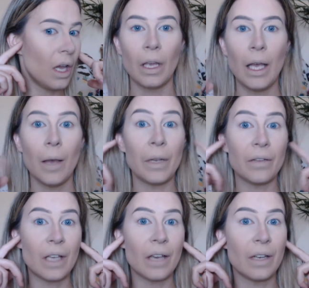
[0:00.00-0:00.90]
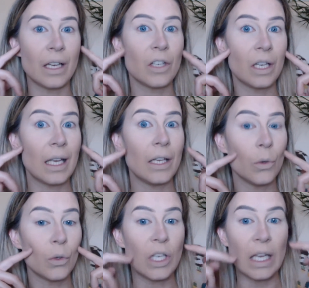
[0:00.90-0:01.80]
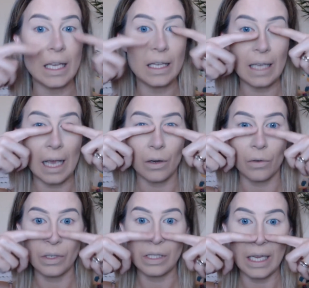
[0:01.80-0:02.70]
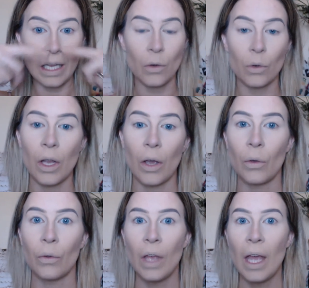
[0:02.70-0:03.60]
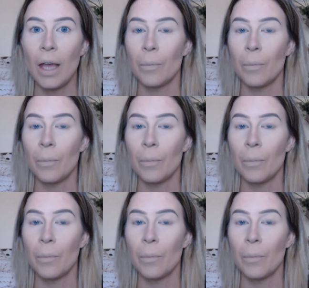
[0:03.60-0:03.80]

a bit of definition in your cheeks and obviously your nose.